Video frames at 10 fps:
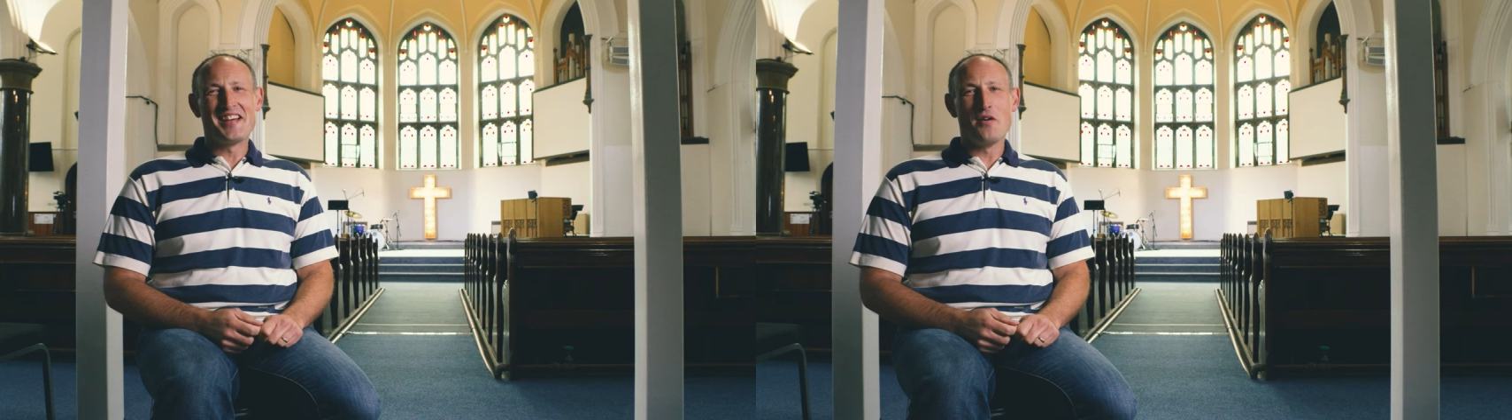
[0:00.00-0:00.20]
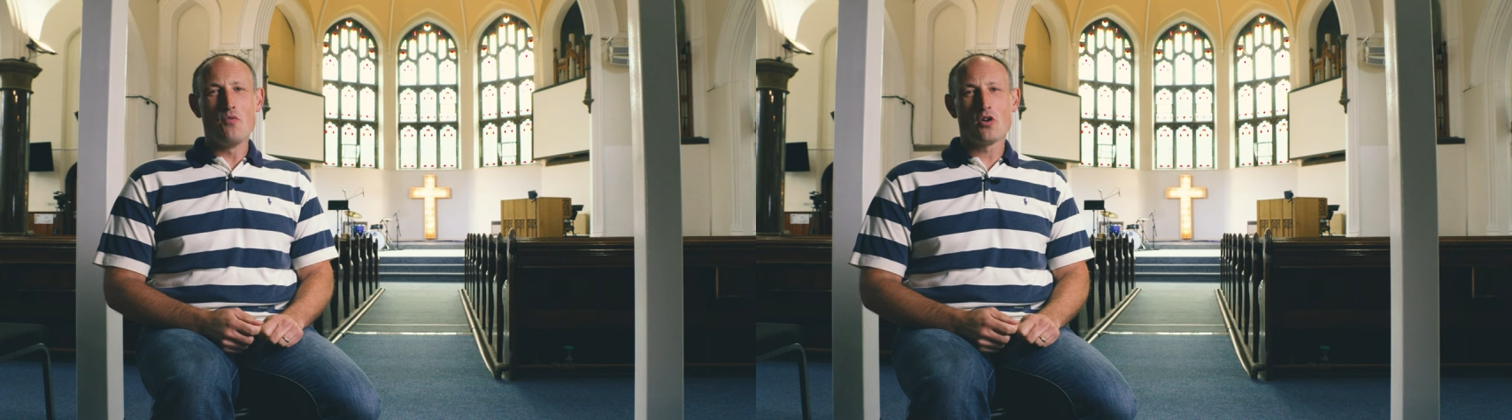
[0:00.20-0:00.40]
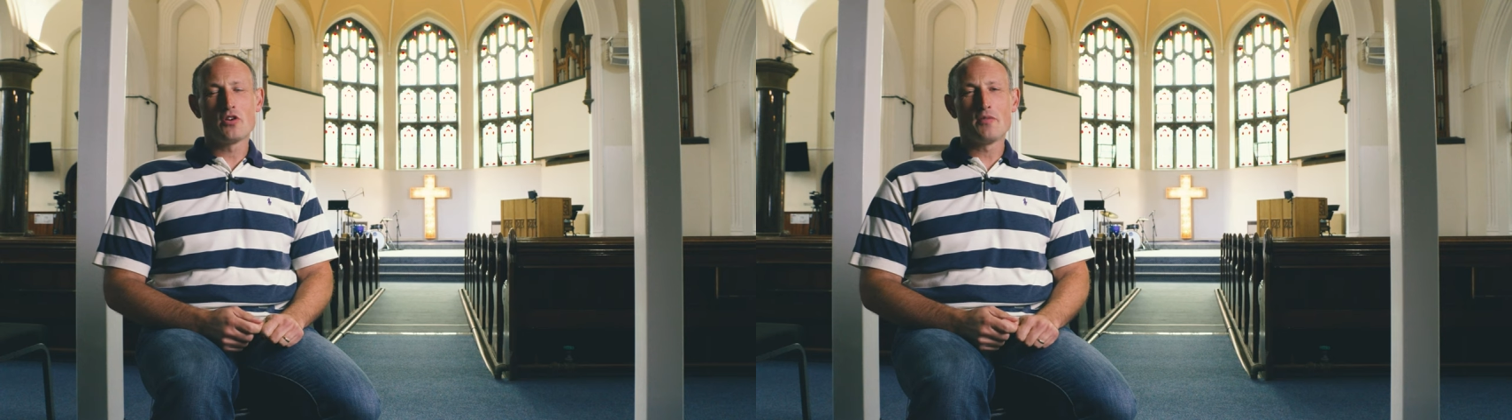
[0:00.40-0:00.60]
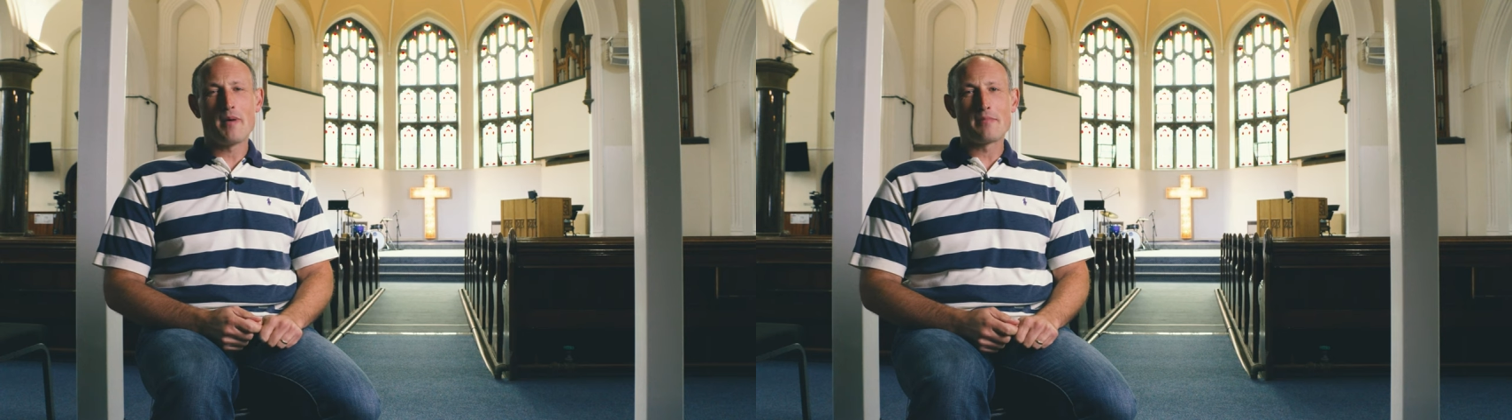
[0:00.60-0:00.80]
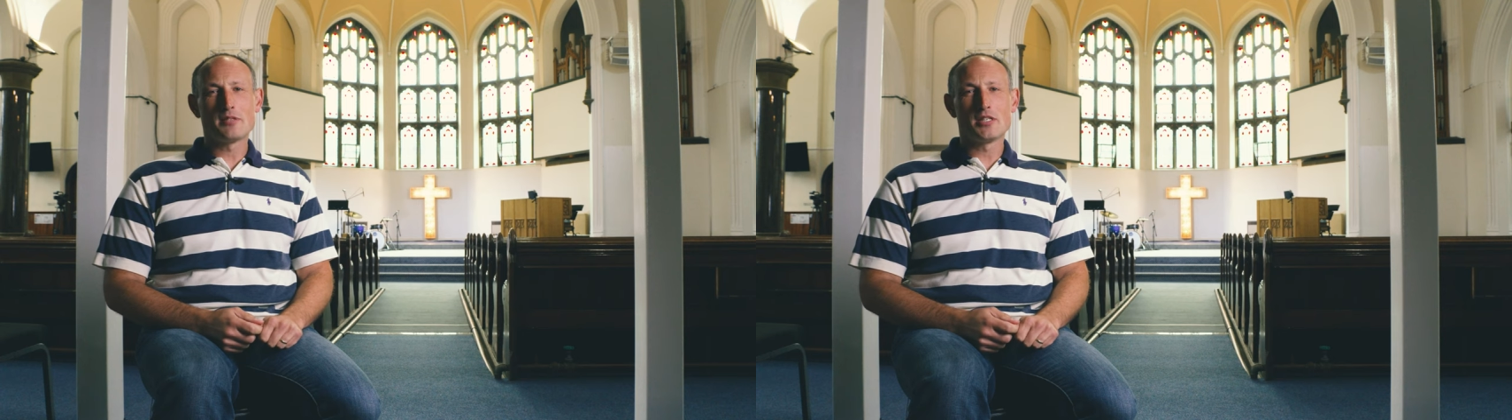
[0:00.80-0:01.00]
What could the
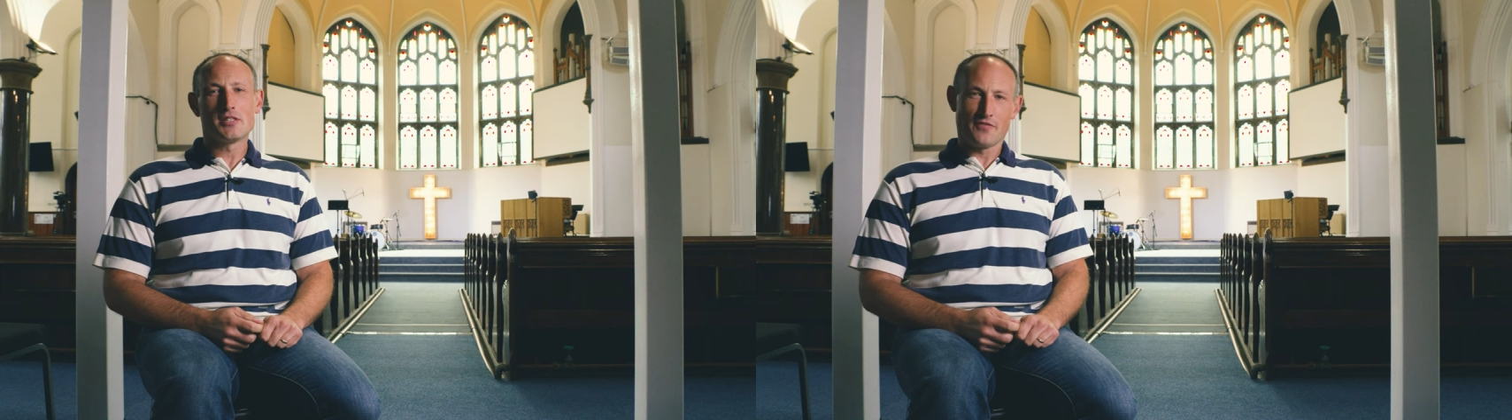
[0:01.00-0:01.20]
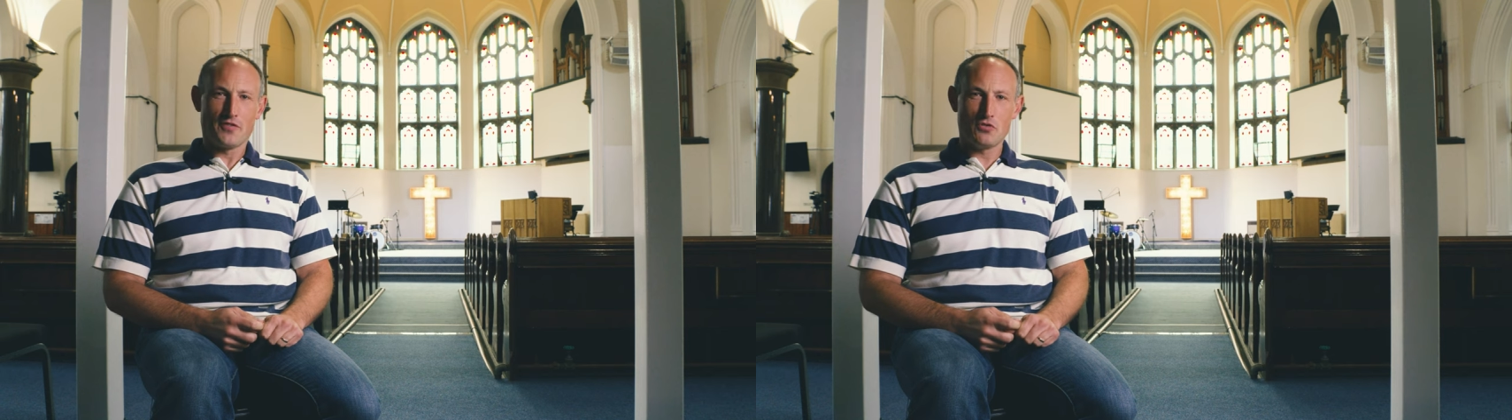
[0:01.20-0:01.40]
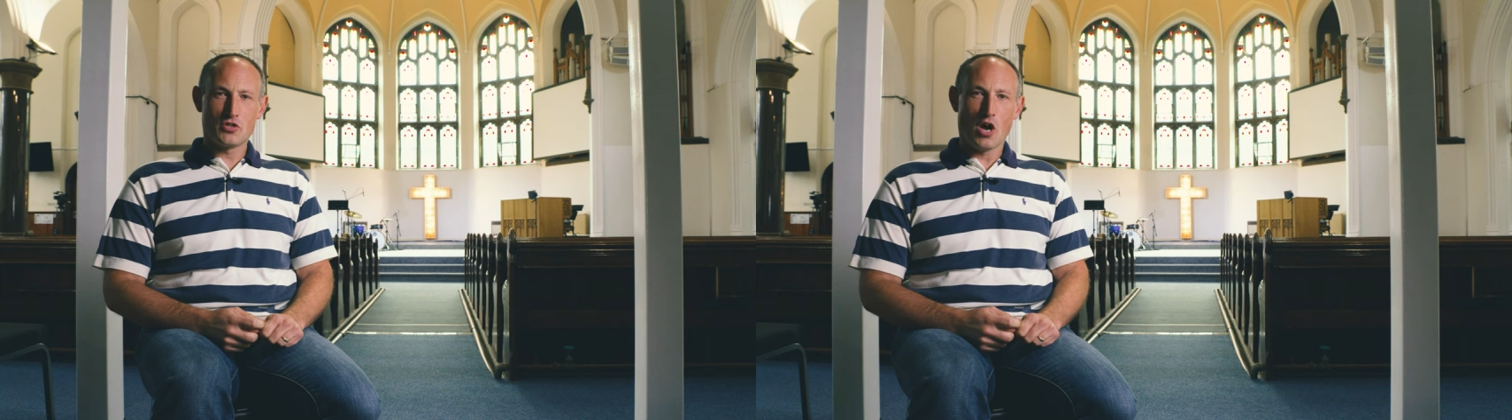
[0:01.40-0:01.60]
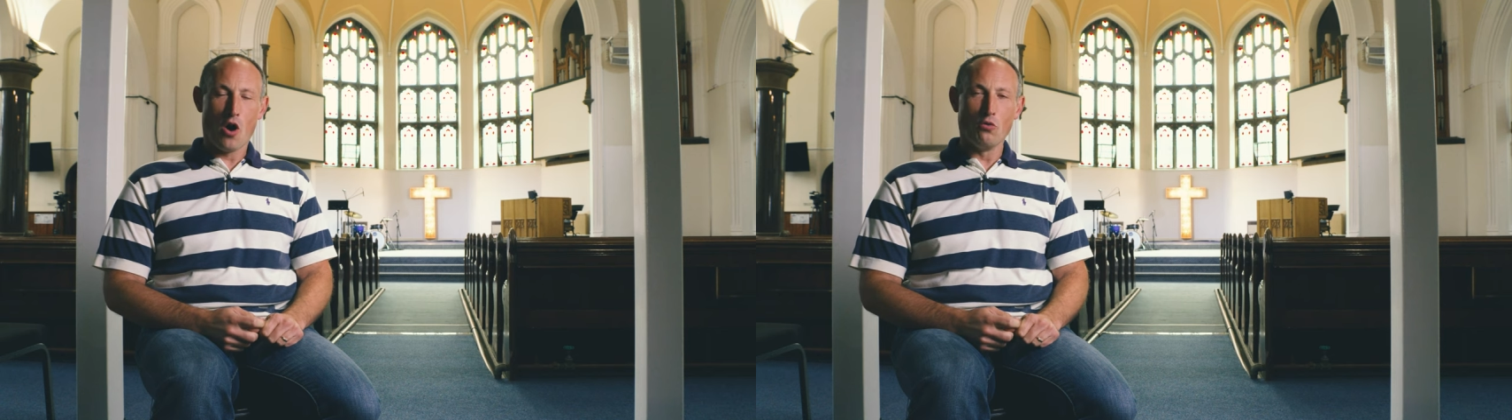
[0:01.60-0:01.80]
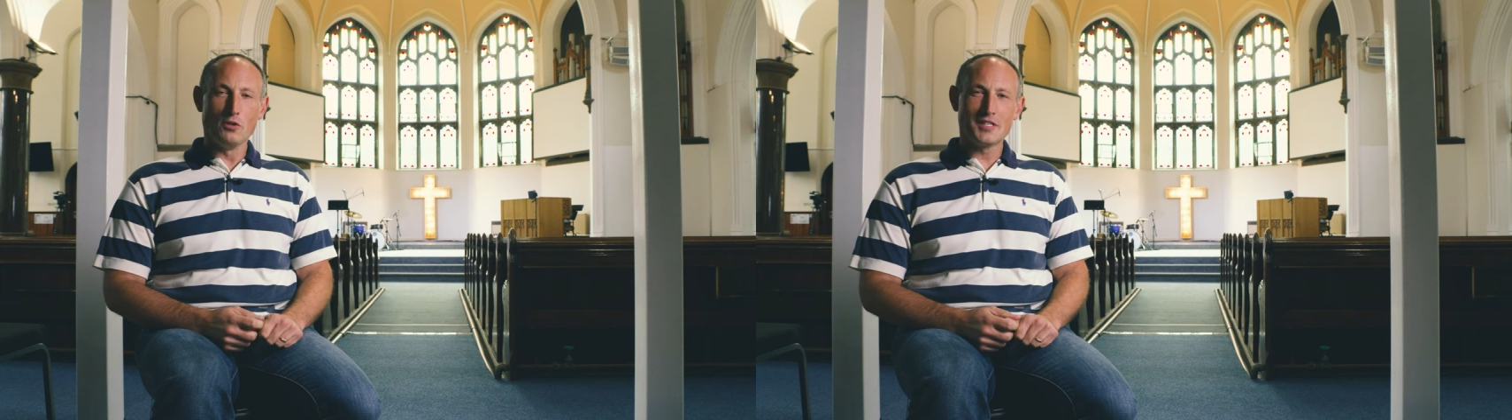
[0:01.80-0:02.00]
Baptist future
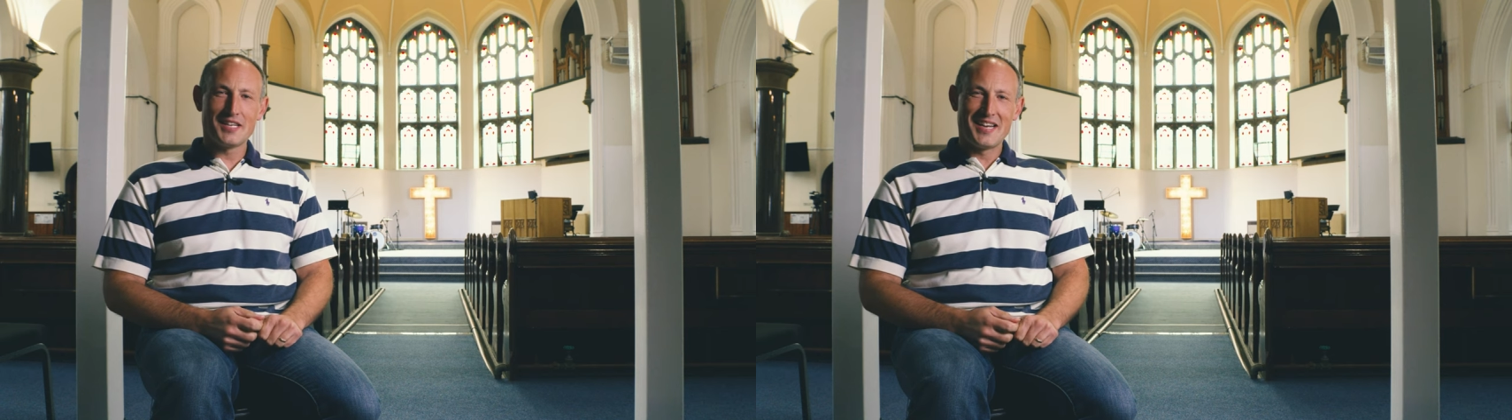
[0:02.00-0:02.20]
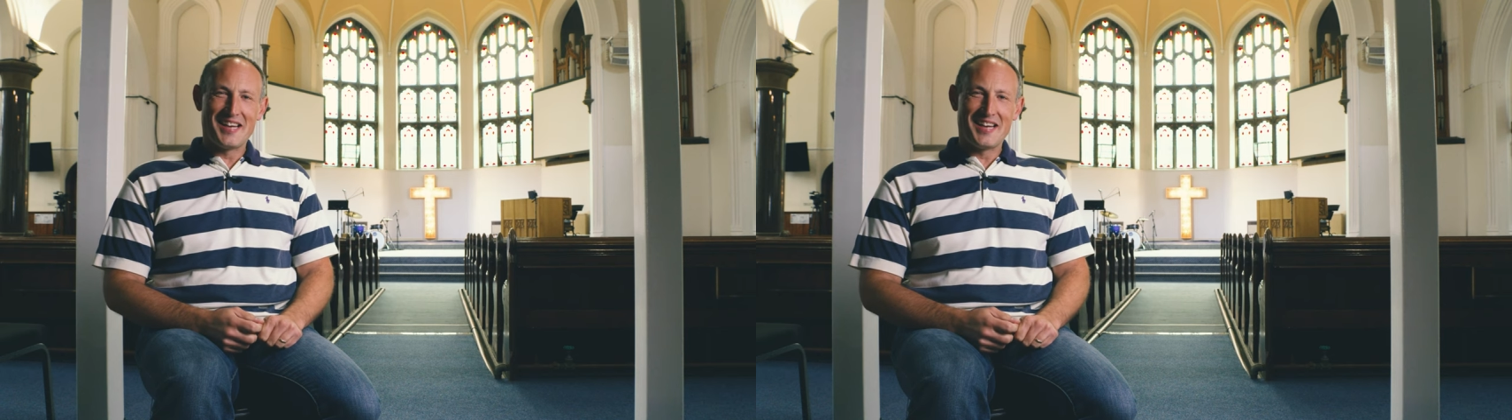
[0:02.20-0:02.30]
hold?